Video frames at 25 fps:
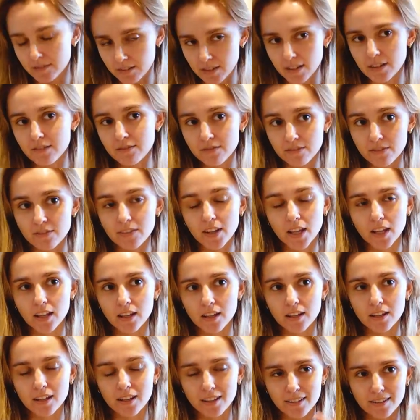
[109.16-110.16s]

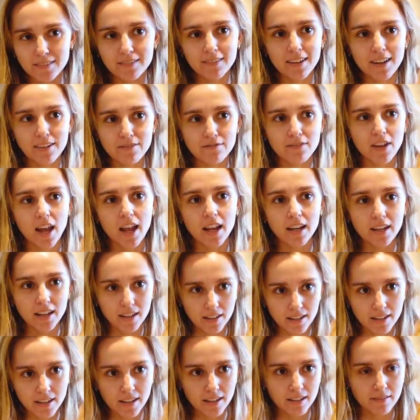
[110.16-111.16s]
vain.
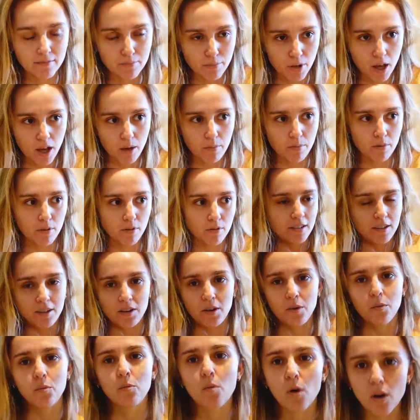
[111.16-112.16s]
Purple.
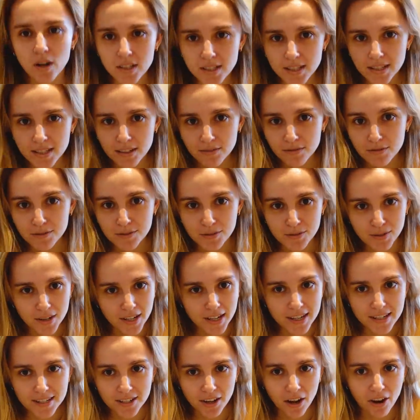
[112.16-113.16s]
What is the difference between
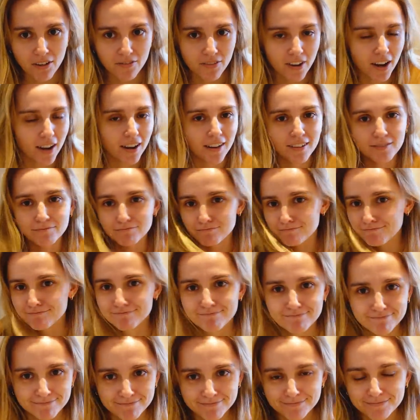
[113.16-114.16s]
indigo and violet?
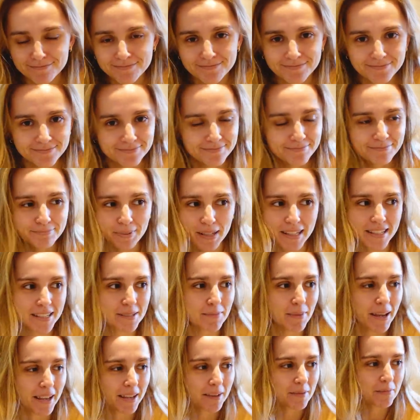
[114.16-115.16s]
Beats
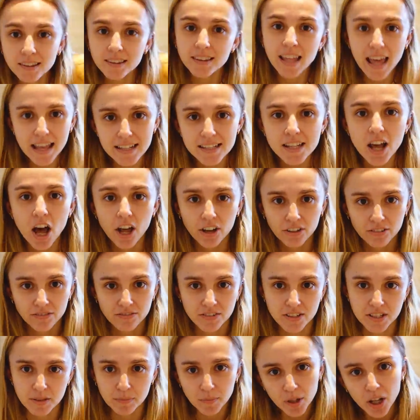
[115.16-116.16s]
me. Let's hunt
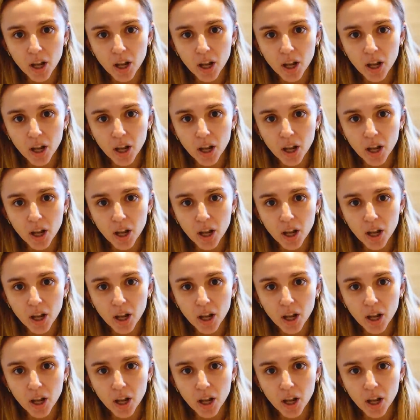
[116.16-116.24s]
for some